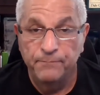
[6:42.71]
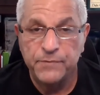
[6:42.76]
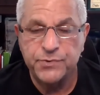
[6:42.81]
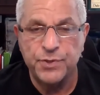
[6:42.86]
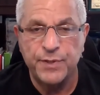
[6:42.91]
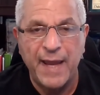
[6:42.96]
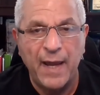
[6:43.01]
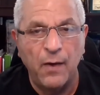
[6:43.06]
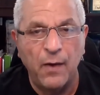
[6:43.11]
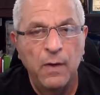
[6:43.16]
So
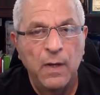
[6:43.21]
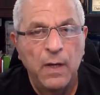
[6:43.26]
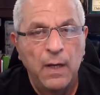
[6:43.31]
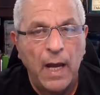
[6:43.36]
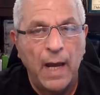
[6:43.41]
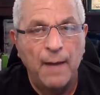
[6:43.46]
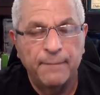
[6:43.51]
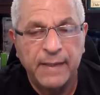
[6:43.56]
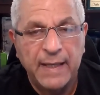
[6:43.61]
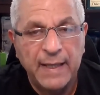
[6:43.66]
now
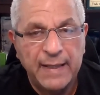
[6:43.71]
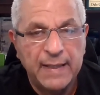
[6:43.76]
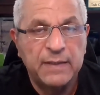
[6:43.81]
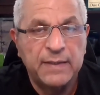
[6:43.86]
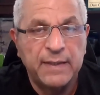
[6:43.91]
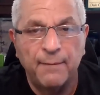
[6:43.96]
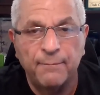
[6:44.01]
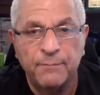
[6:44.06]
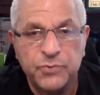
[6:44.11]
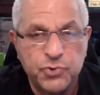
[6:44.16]
I'm getting
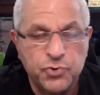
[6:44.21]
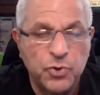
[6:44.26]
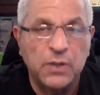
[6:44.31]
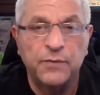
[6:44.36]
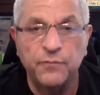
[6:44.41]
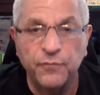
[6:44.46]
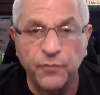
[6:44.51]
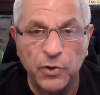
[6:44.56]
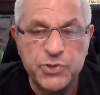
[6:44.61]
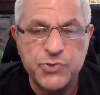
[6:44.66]
them to
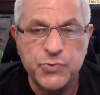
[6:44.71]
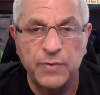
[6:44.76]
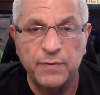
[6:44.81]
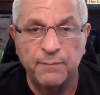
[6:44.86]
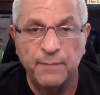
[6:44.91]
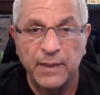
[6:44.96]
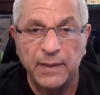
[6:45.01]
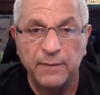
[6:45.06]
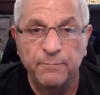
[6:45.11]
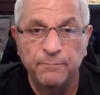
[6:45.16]
converse with
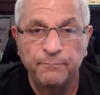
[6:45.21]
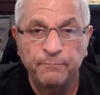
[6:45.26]
me.